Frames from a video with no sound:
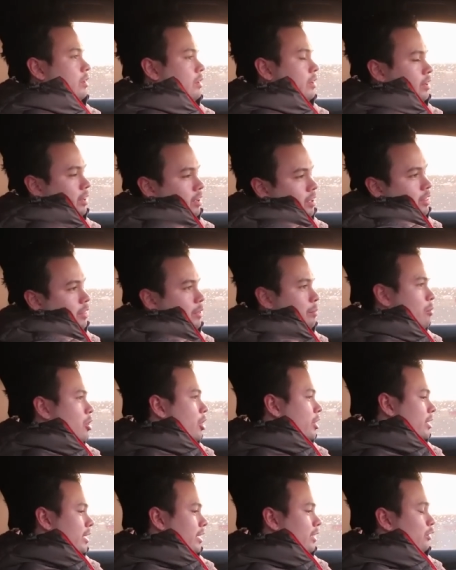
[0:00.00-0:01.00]
the, the
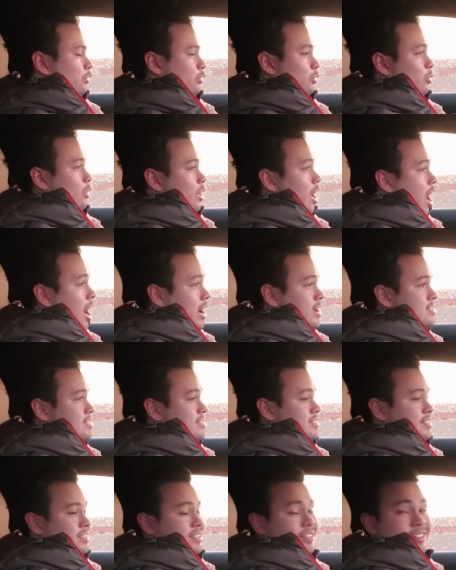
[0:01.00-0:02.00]
marking. So guys,